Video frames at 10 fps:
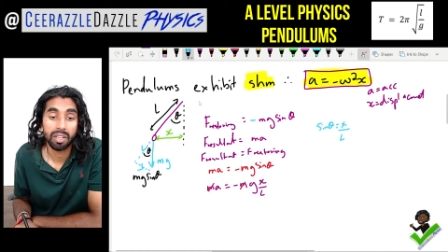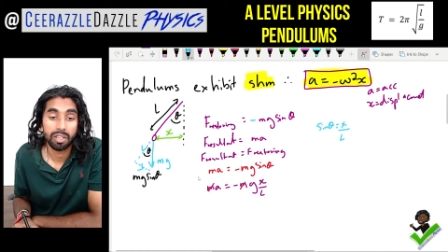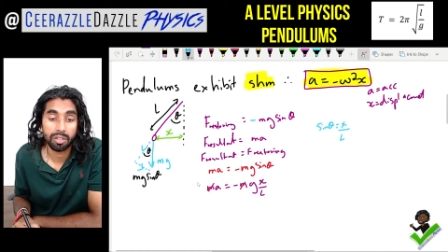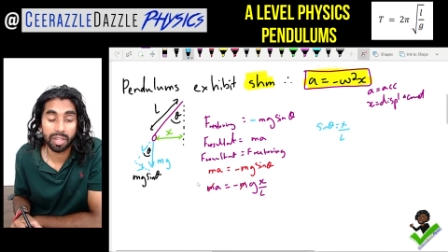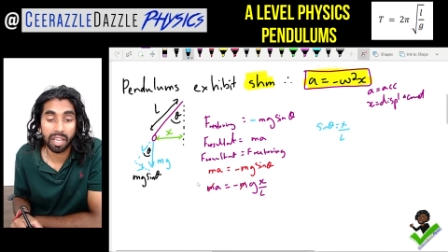
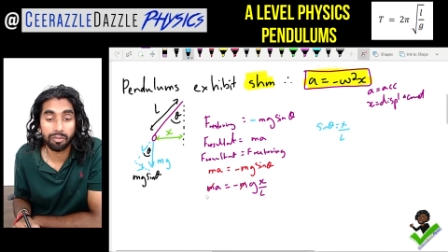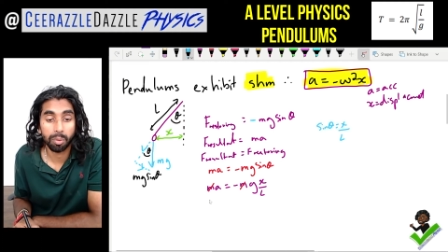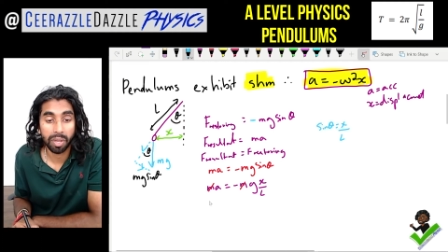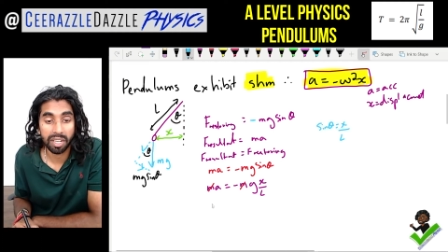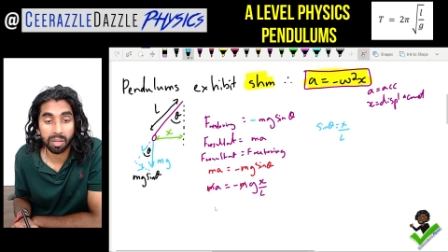So therefore,
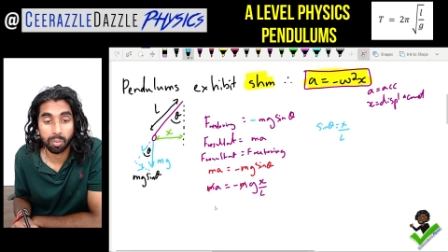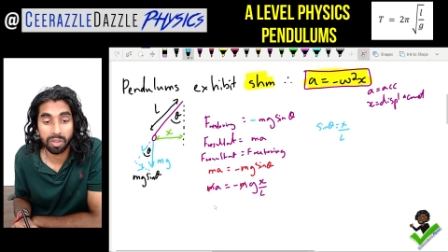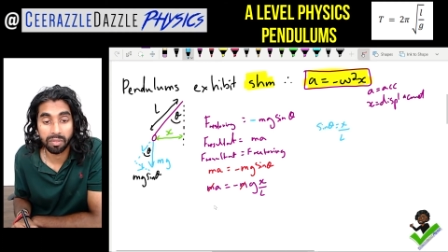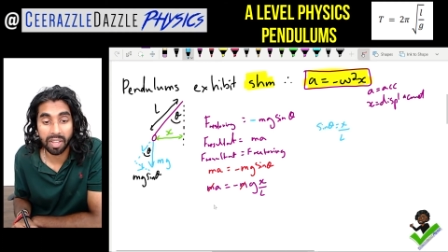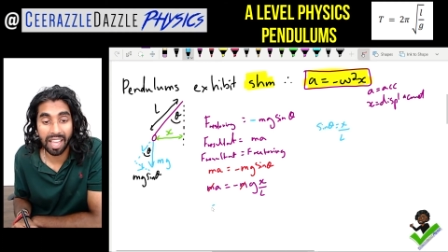we end up
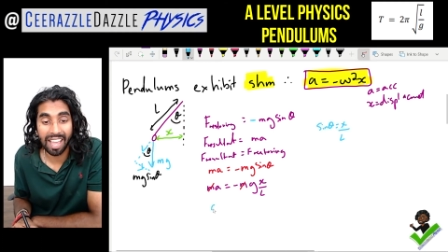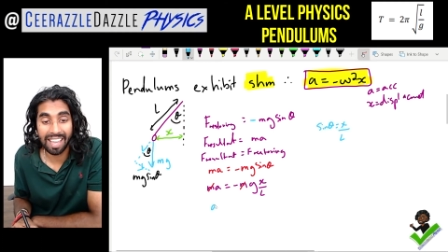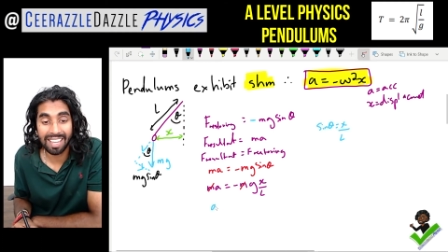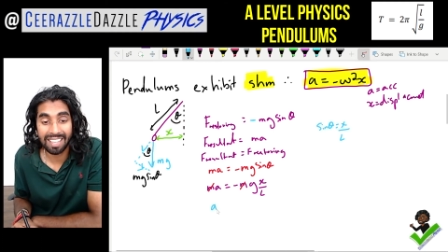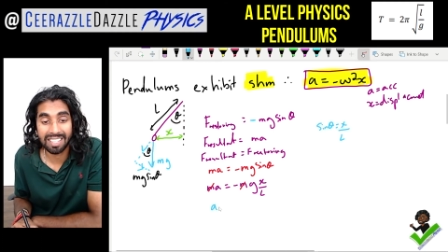with
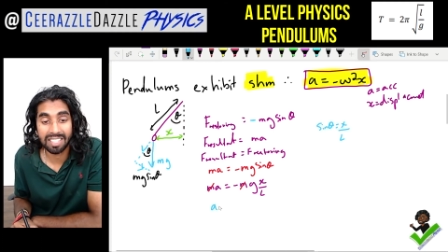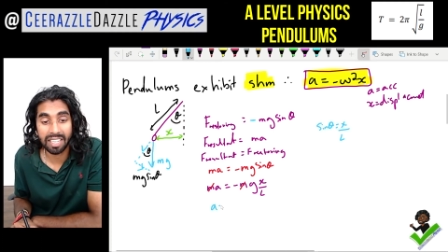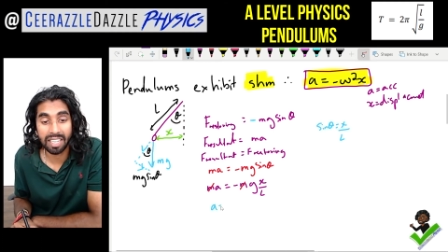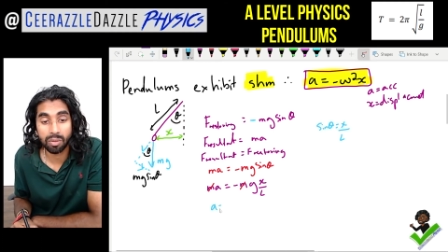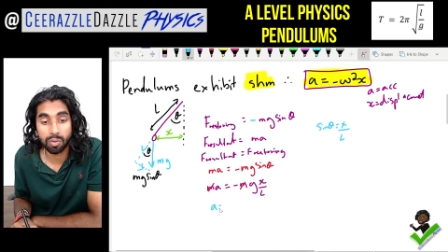A is
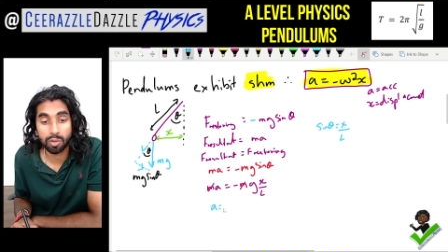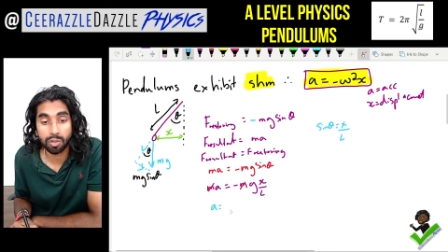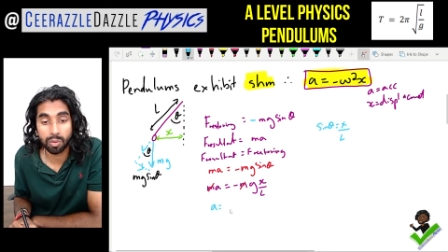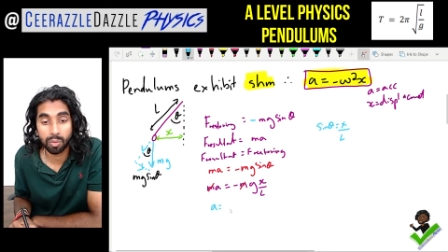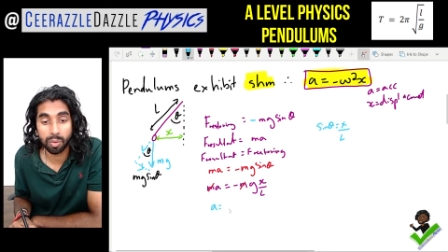equal
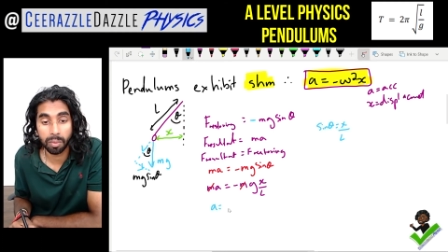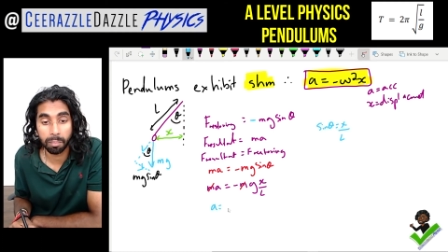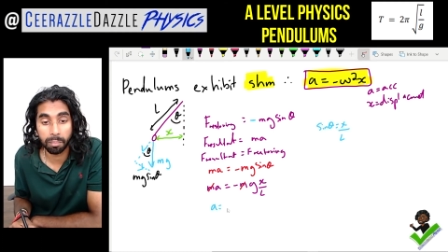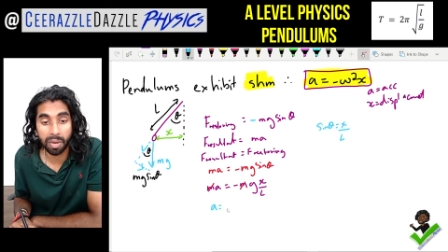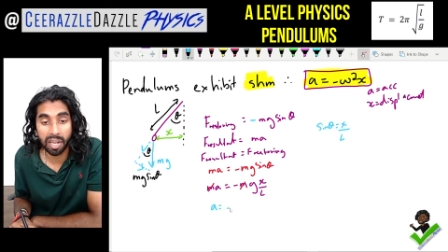to
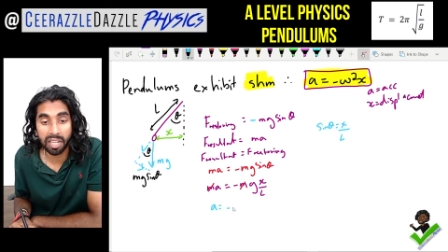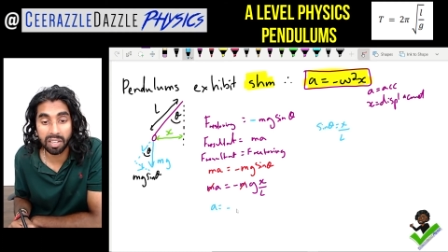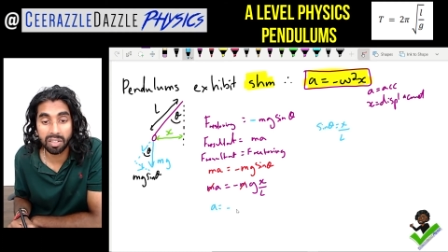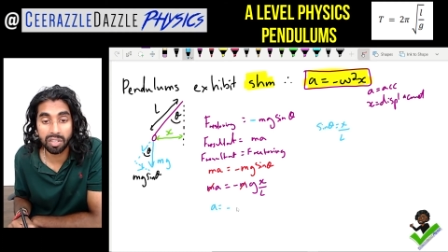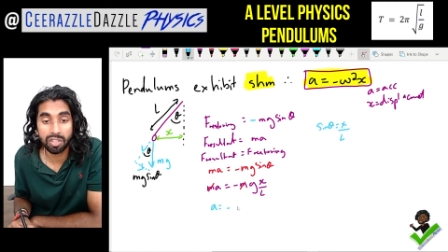
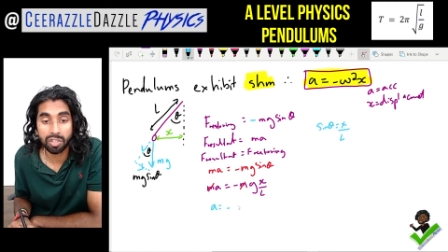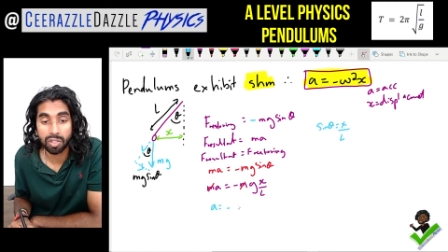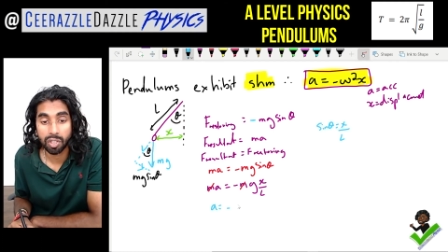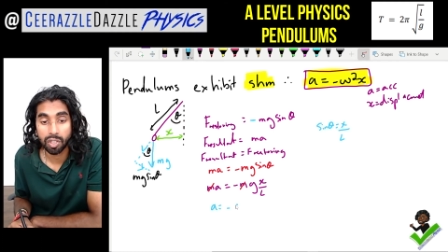minus